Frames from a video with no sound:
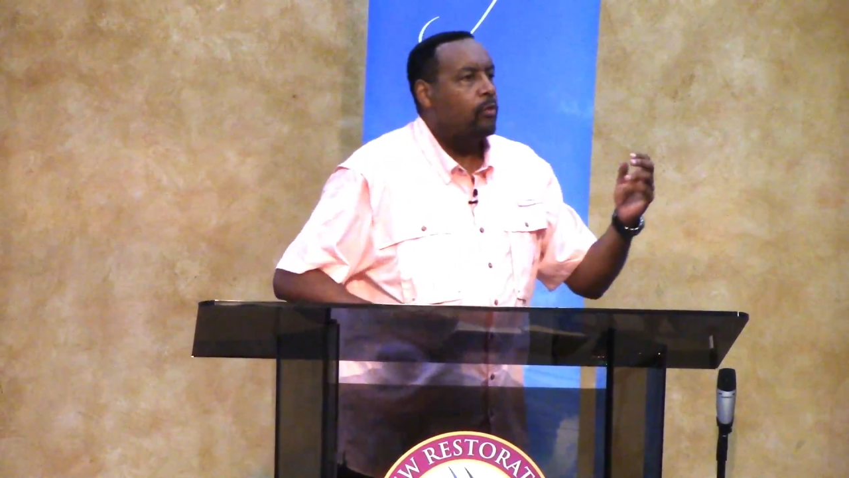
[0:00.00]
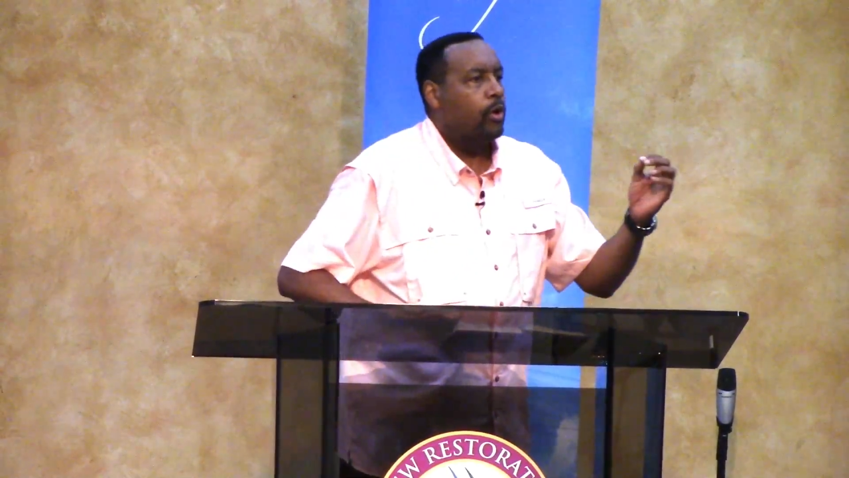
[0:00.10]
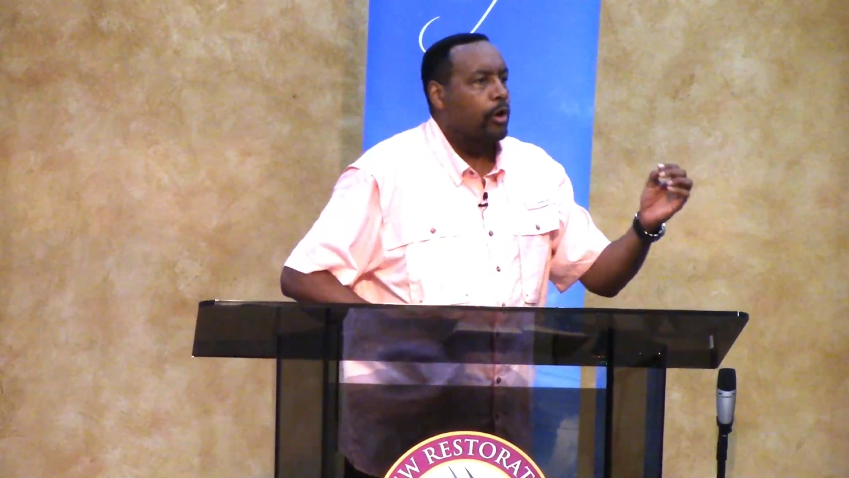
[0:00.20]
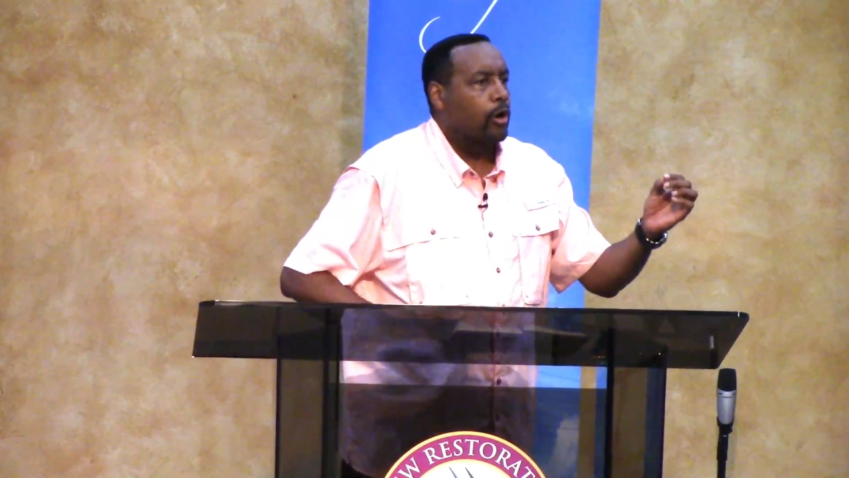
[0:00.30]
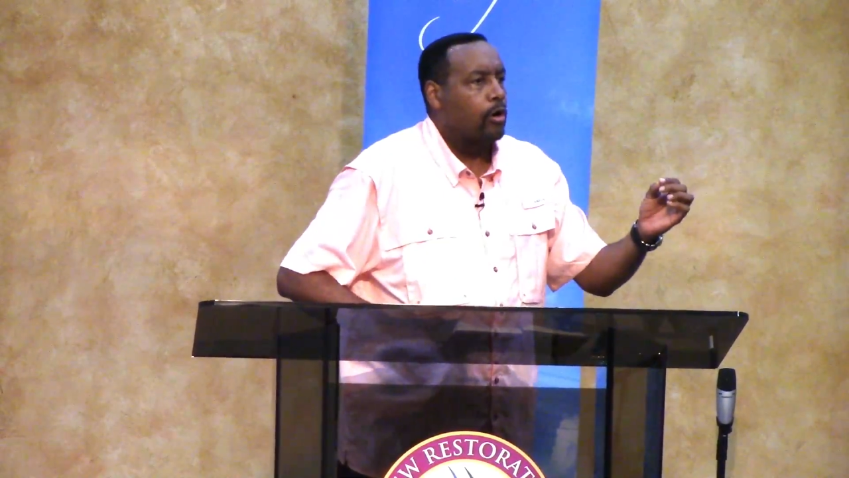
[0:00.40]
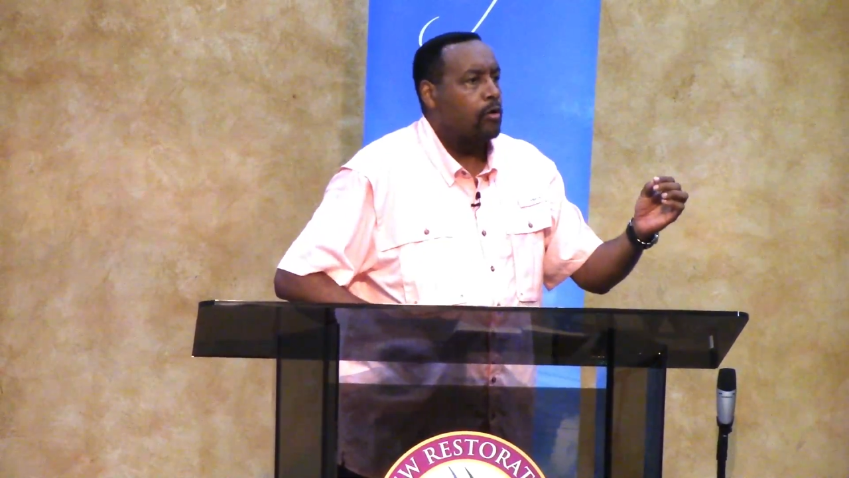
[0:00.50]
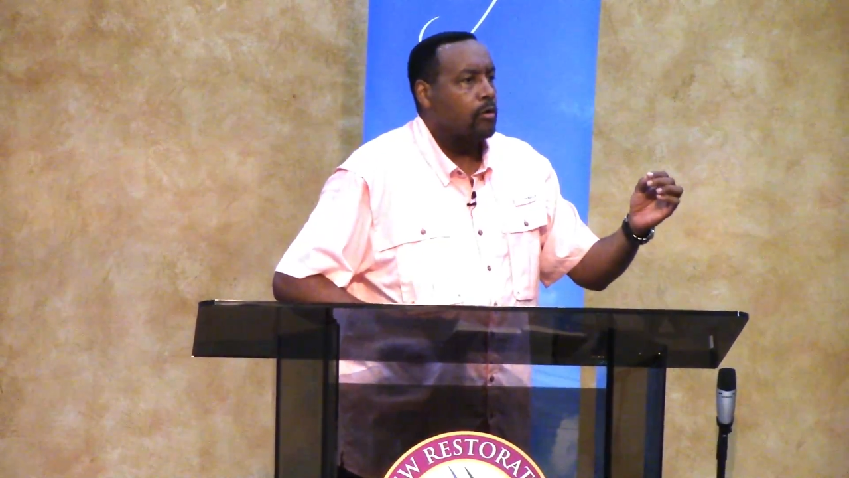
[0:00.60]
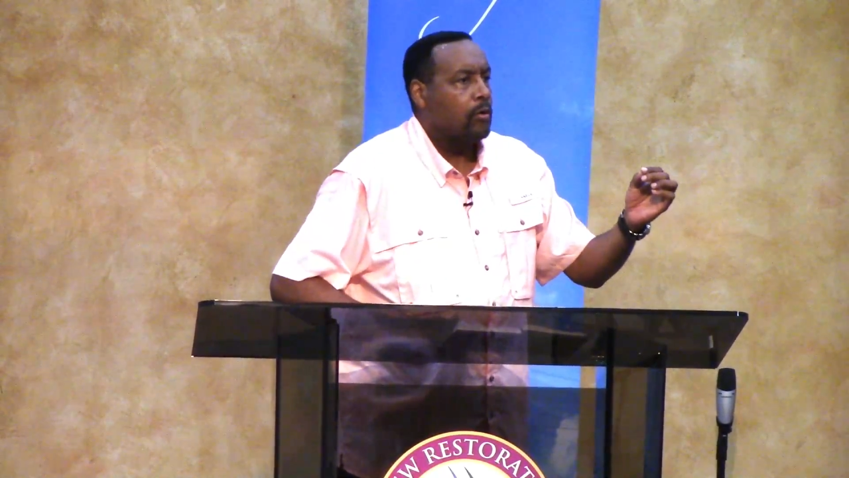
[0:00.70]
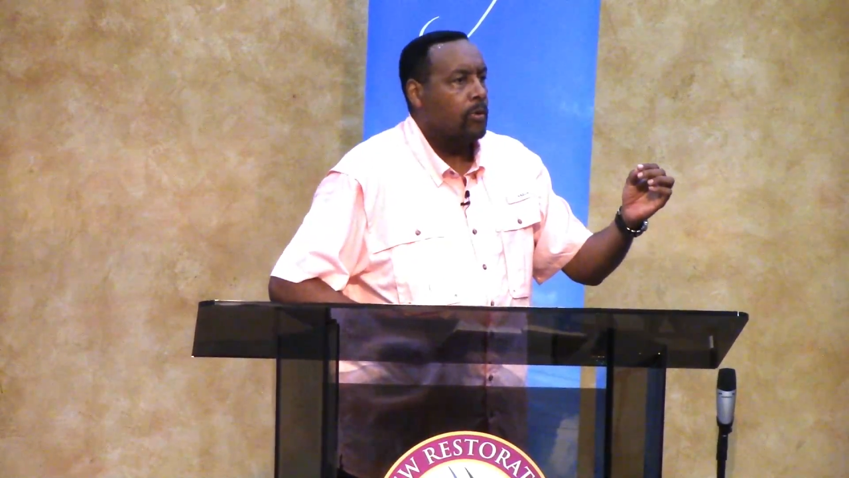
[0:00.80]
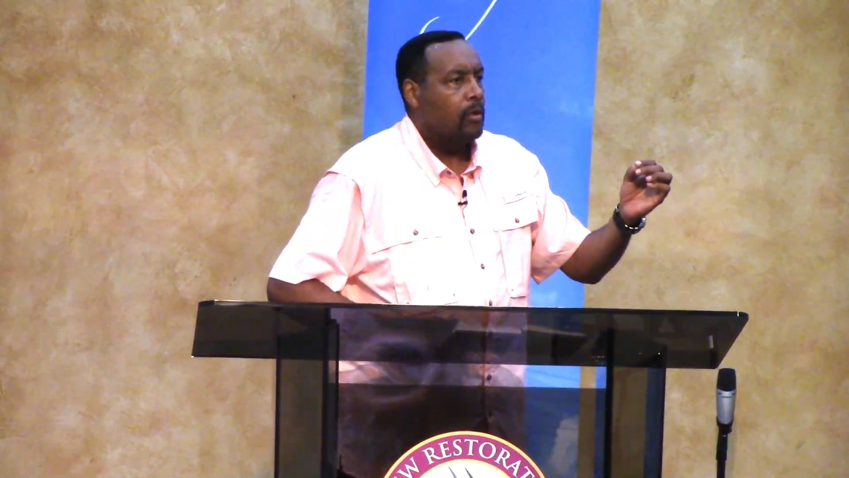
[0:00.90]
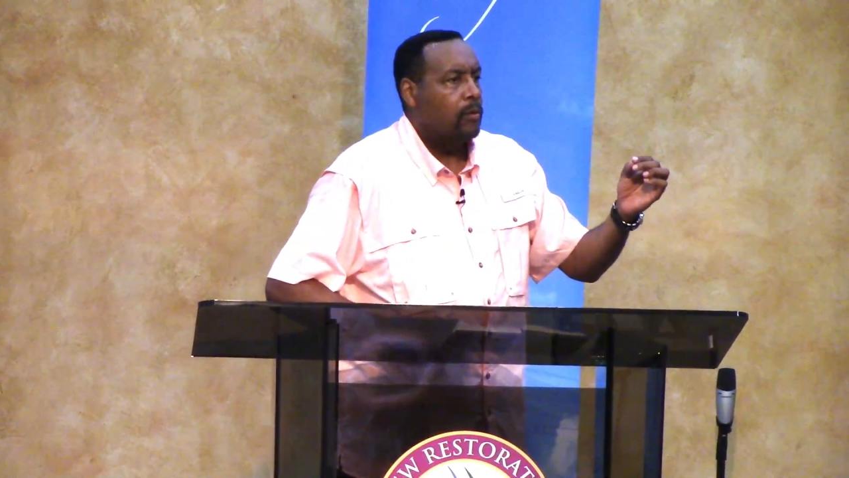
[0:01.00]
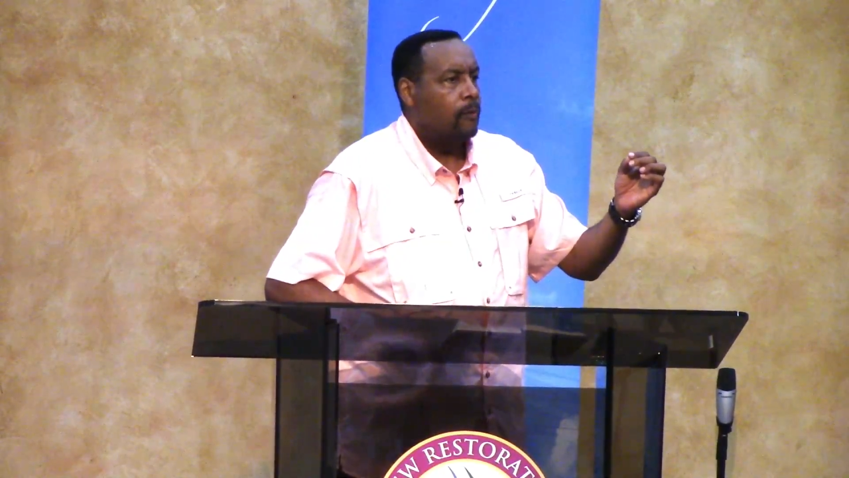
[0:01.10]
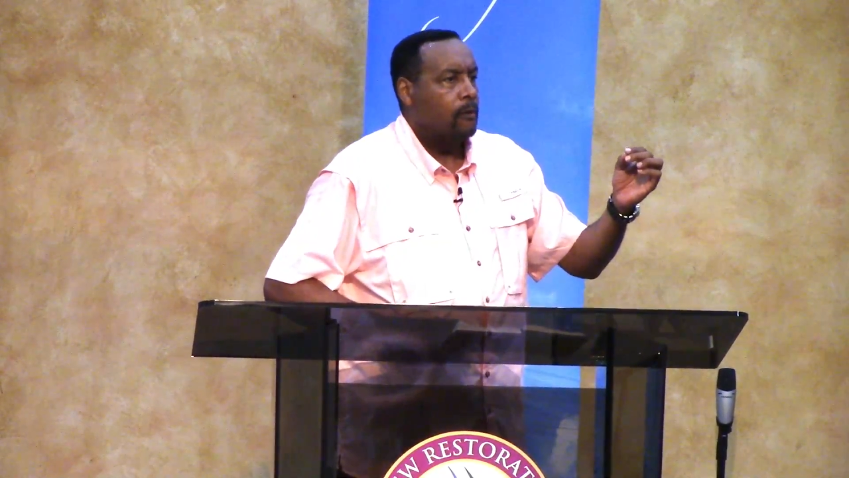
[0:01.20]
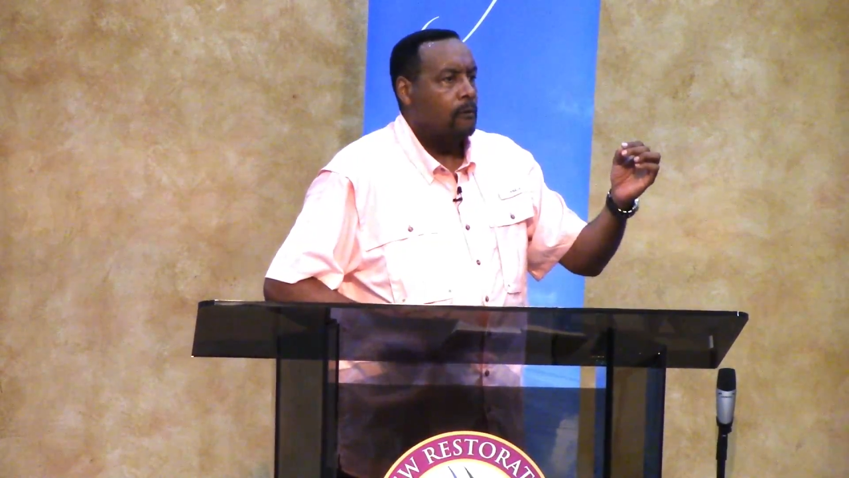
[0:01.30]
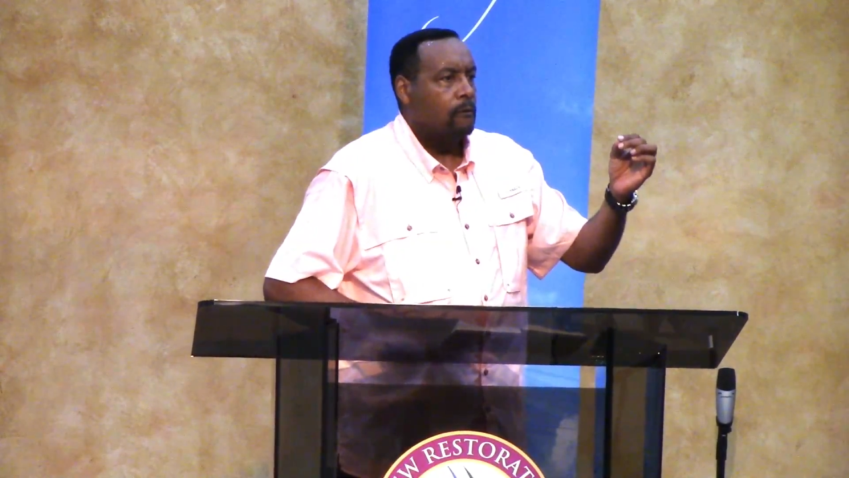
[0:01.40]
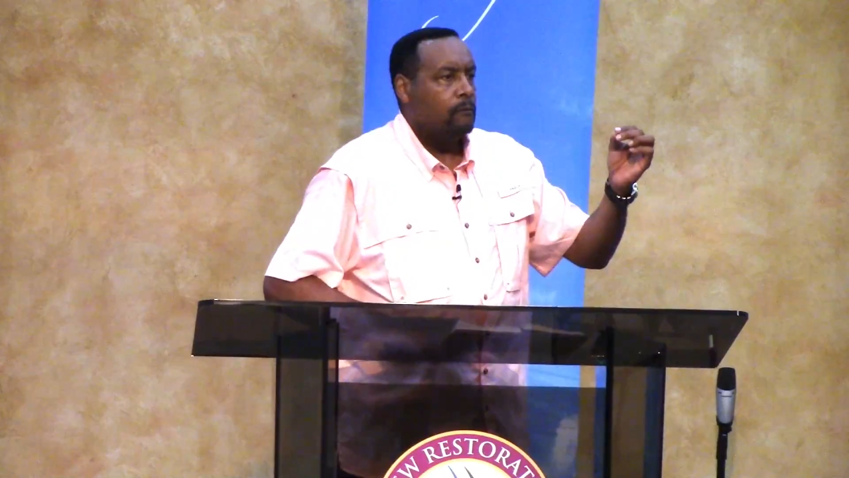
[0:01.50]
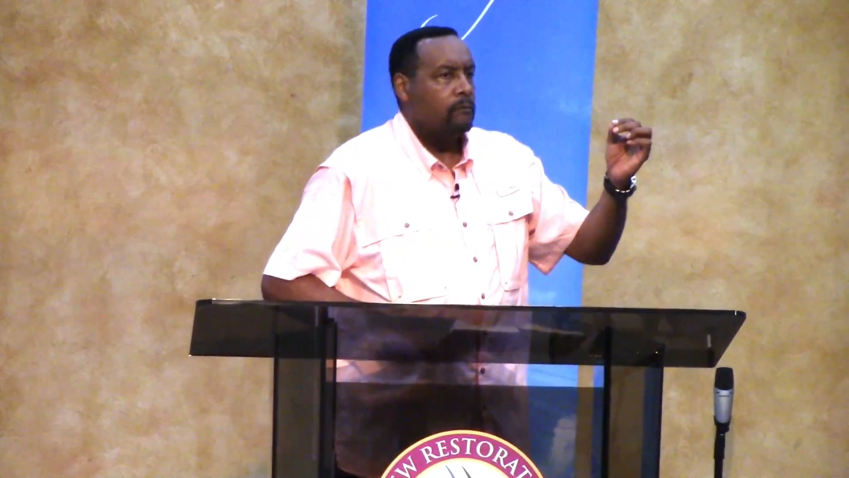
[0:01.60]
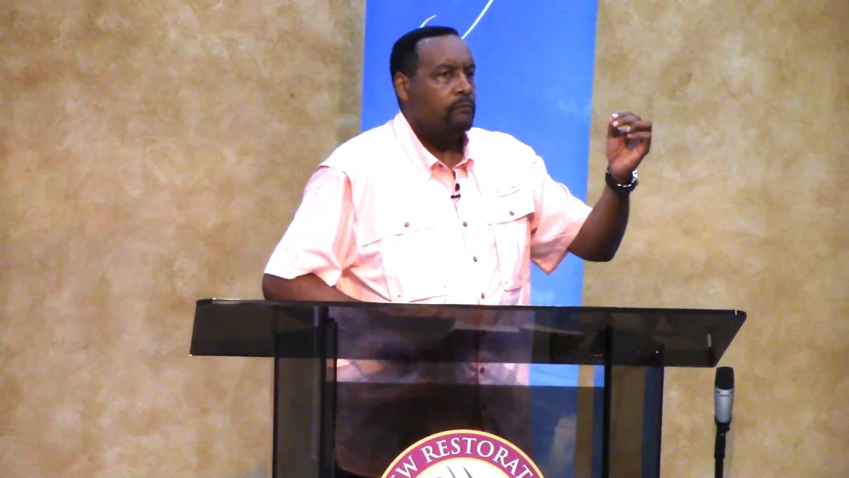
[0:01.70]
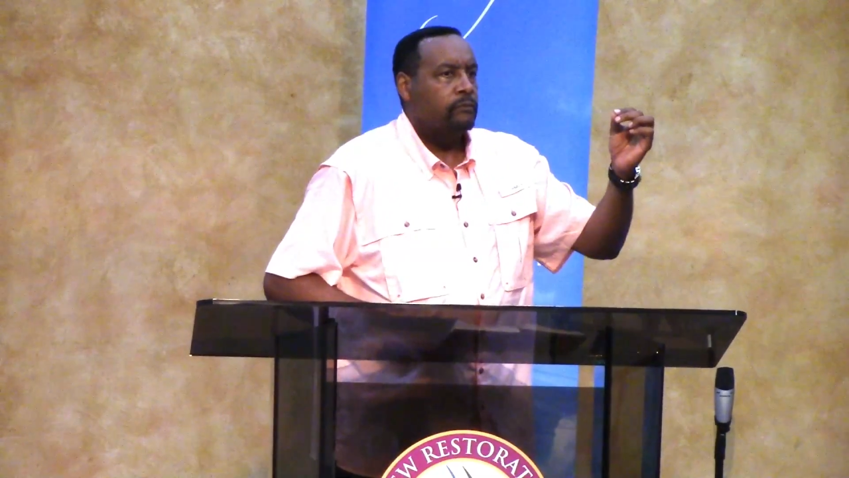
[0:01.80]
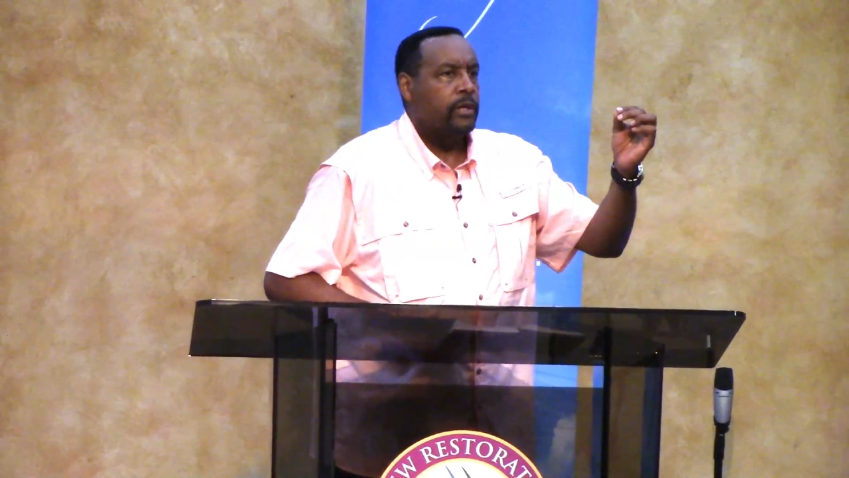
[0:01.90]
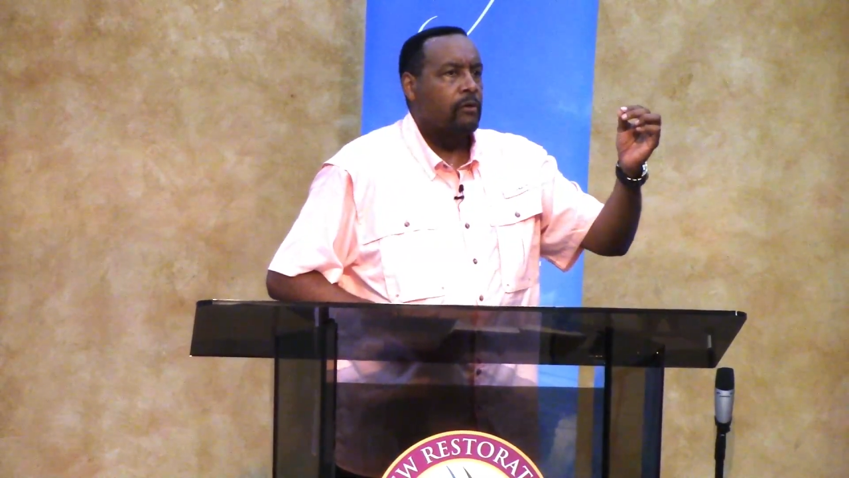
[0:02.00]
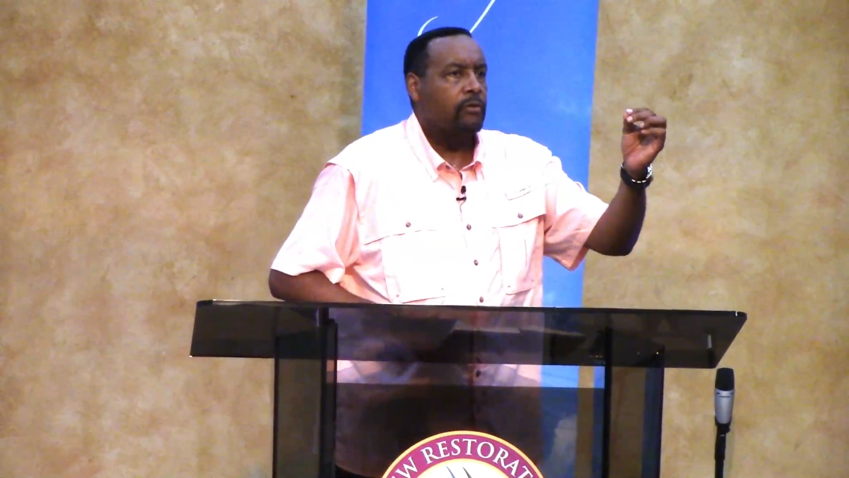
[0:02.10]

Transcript: world they're